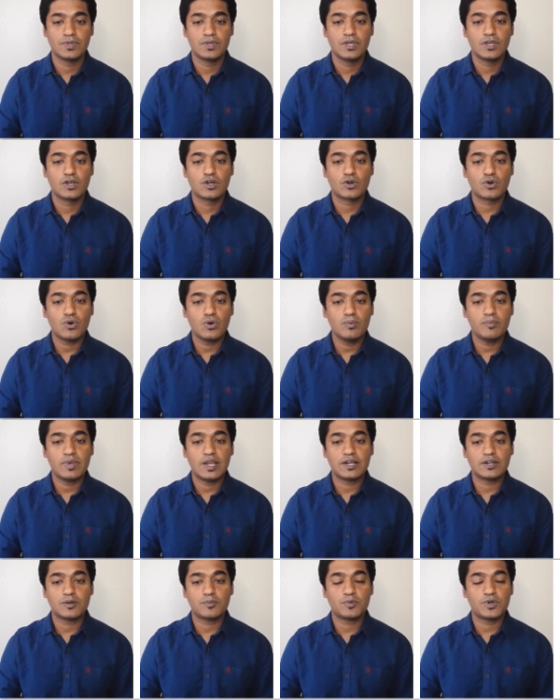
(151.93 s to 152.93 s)
Chrome
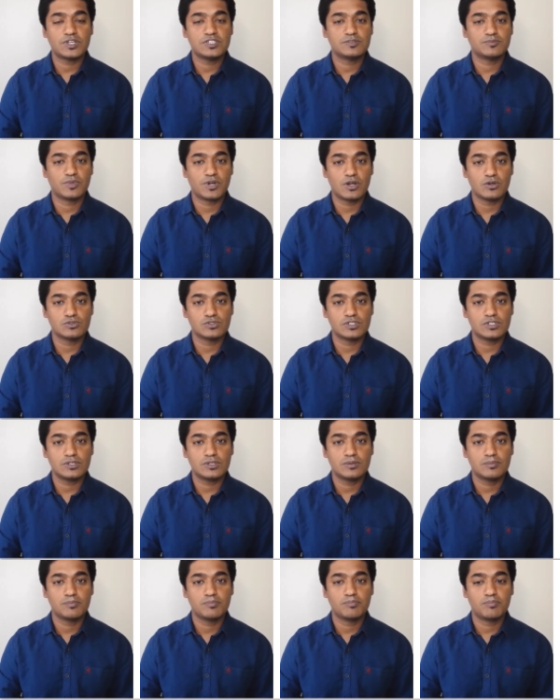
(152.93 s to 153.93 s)
Enterprise Browser
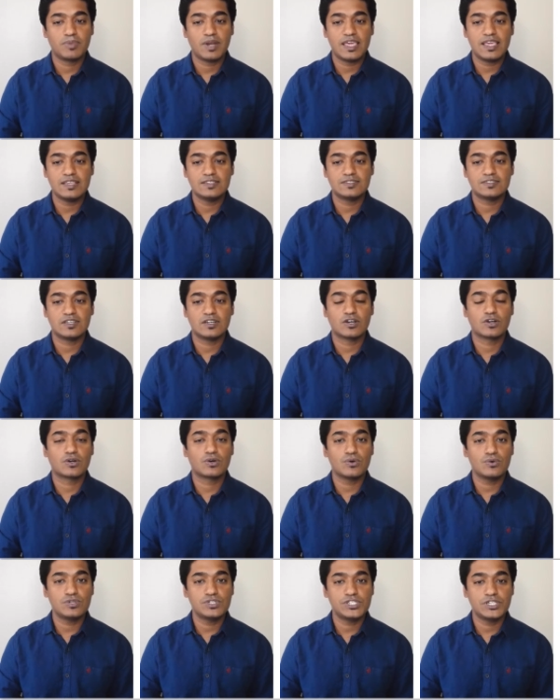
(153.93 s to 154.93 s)
plays a
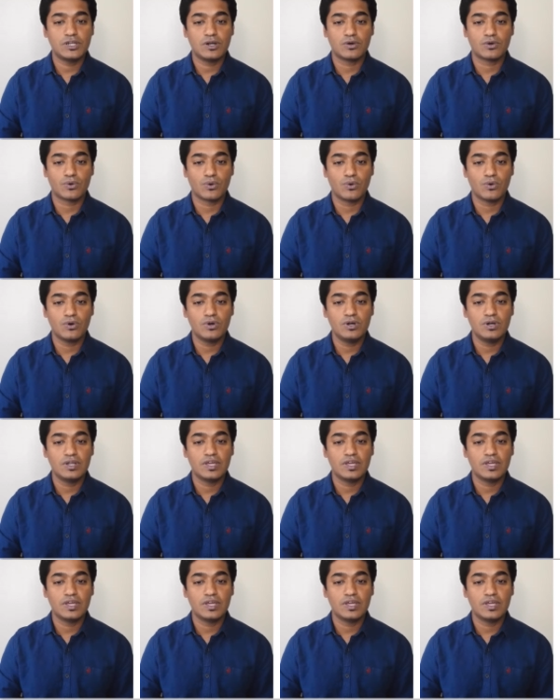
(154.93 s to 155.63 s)
crucial role